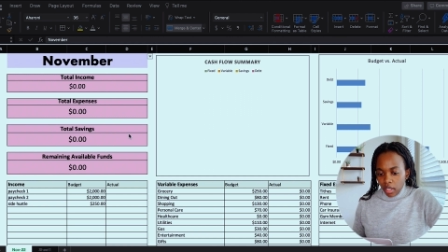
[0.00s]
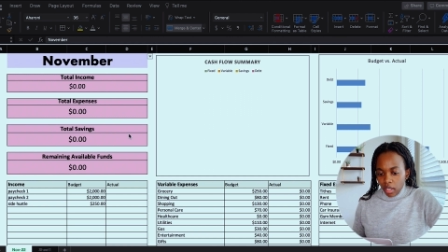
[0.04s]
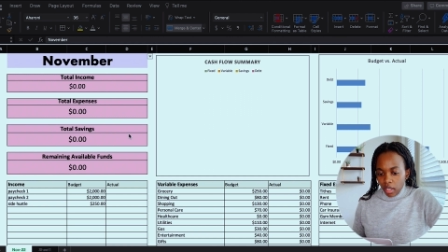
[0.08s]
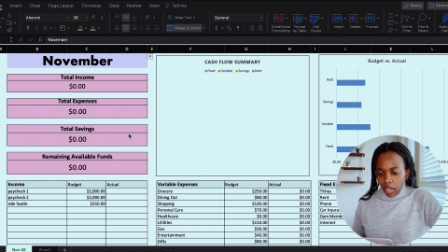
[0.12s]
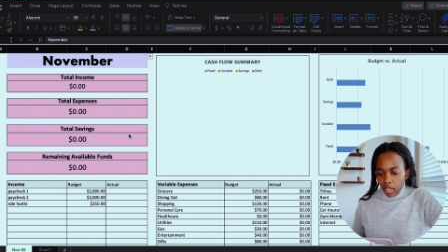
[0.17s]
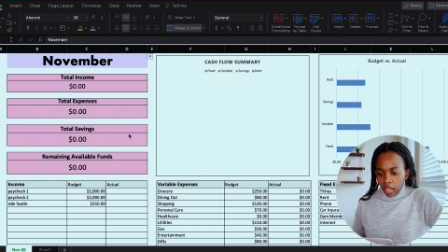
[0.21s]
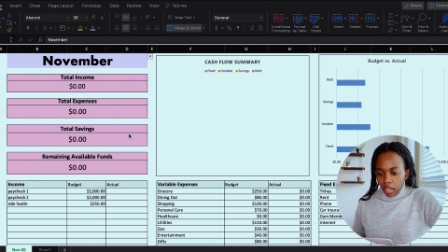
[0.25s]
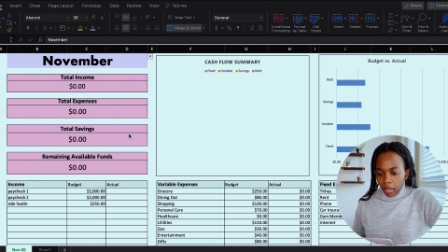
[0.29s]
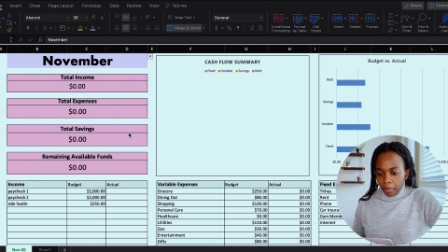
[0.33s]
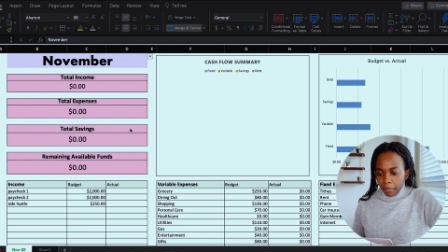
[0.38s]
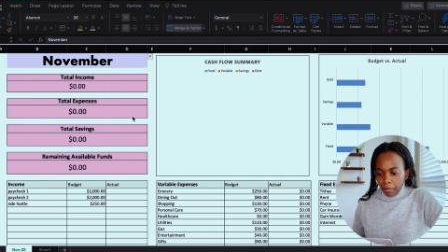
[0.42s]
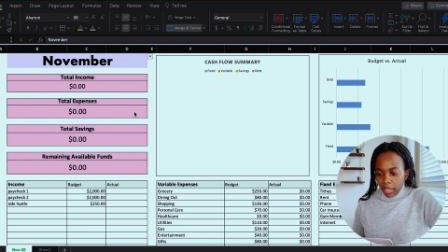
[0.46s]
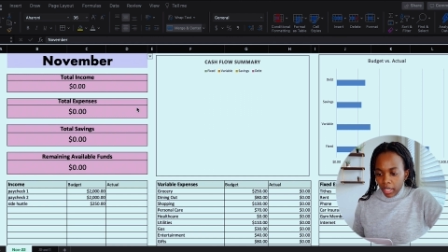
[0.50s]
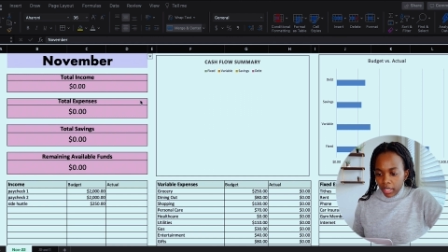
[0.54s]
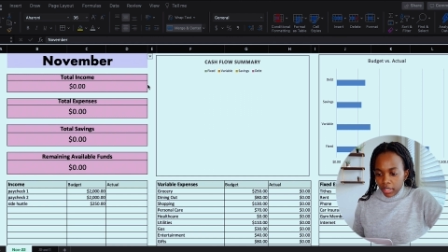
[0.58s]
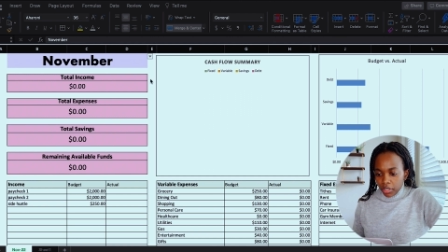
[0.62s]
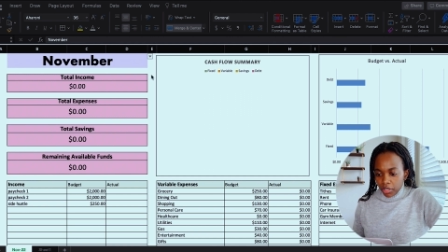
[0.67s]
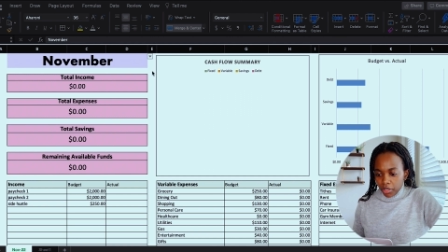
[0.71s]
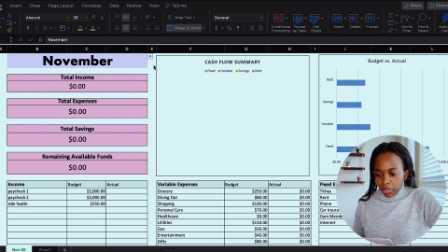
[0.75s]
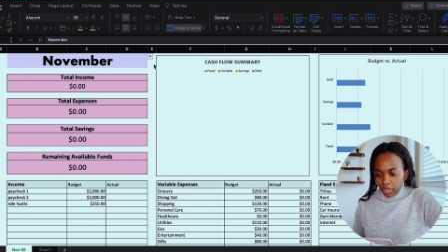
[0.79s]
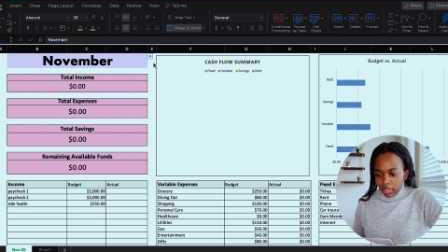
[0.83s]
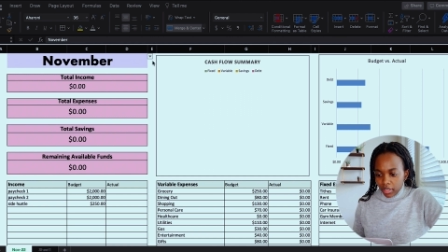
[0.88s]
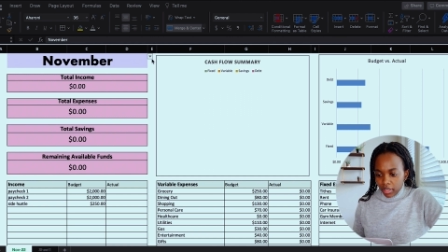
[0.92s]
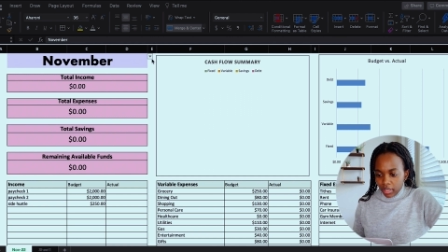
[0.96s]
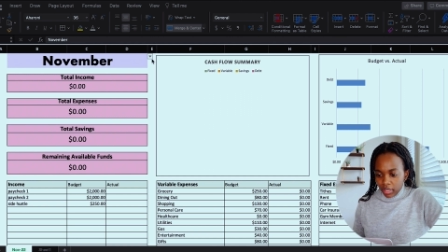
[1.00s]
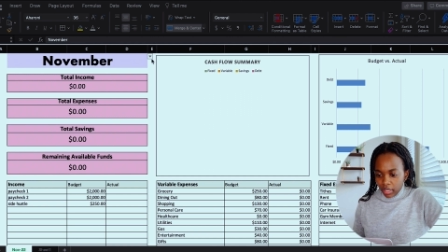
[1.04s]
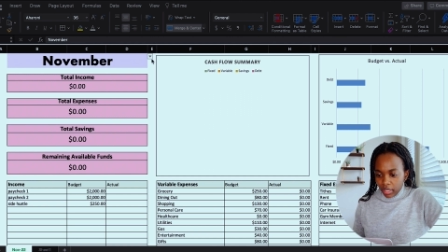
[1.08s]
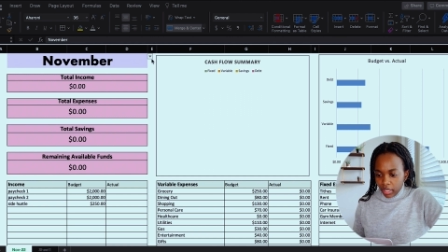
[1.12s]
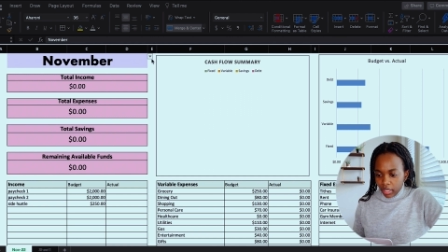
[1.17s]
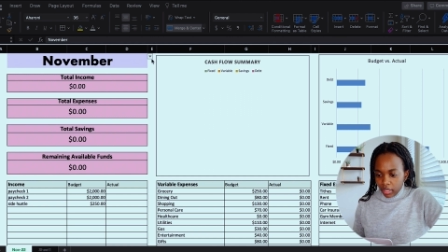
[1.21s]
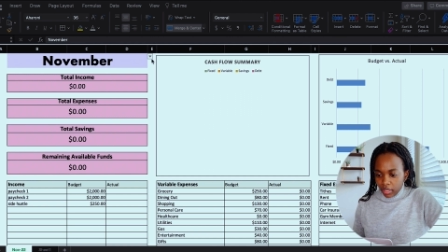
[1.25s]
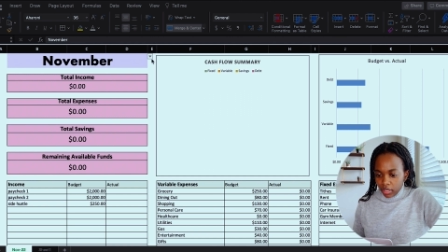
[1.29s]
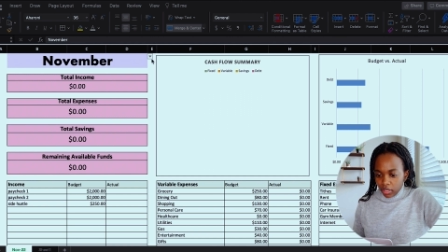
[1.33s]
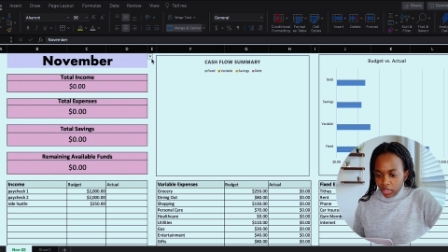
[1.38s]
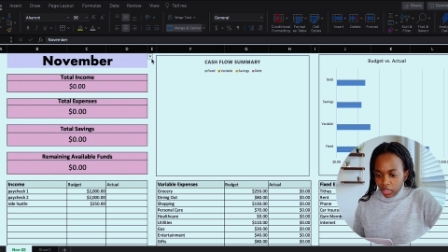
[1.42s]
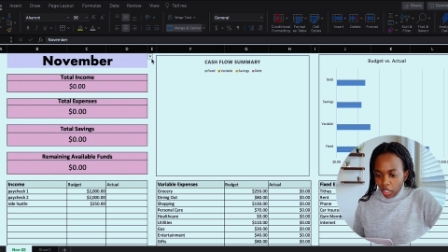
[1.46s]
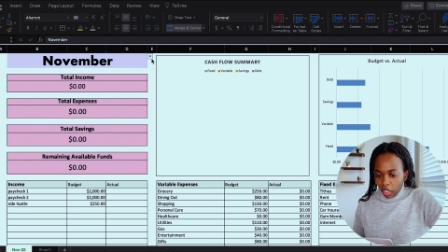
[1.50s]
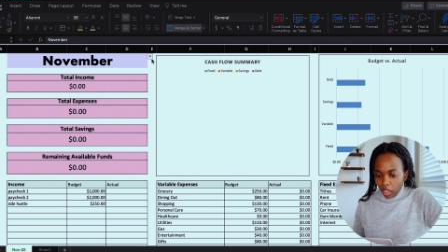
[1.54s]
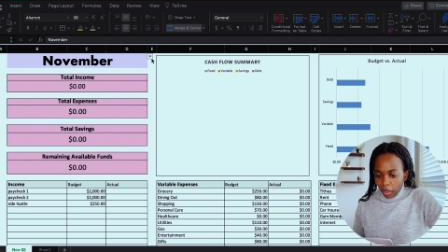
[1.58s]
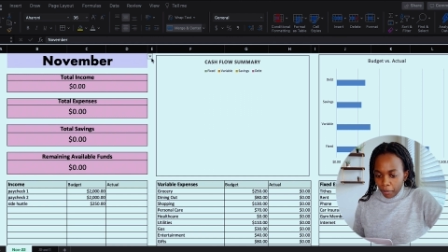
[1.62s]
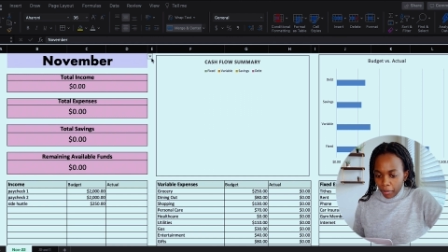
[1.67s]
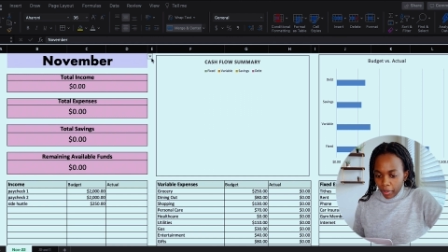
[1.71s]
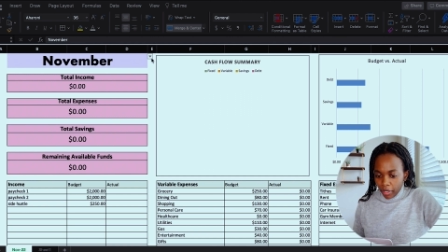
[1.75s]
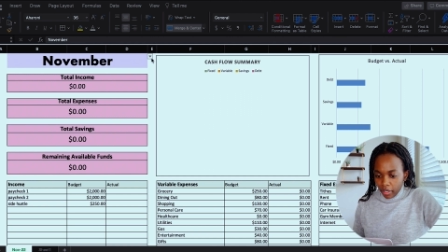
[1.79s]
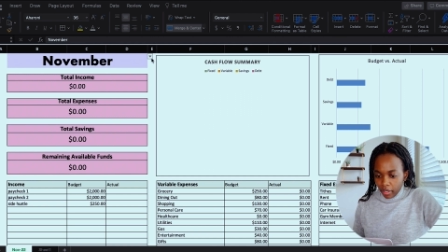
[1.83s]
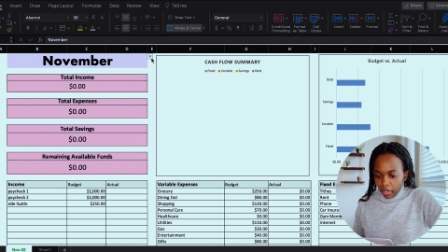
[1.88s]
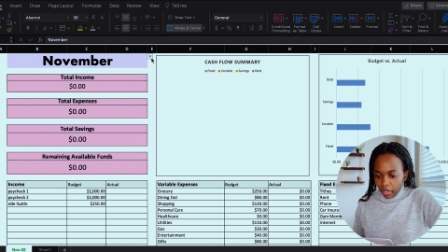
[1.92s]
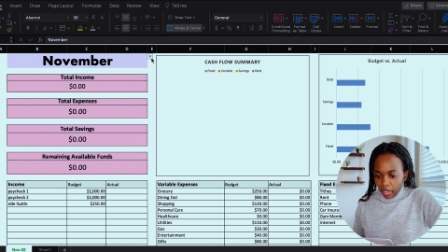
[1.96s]
Um, as you can see at the top
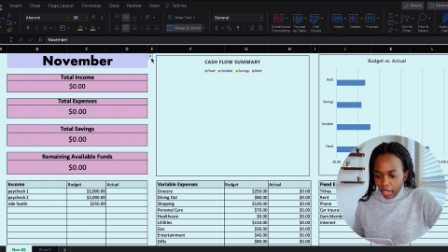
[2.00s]
here,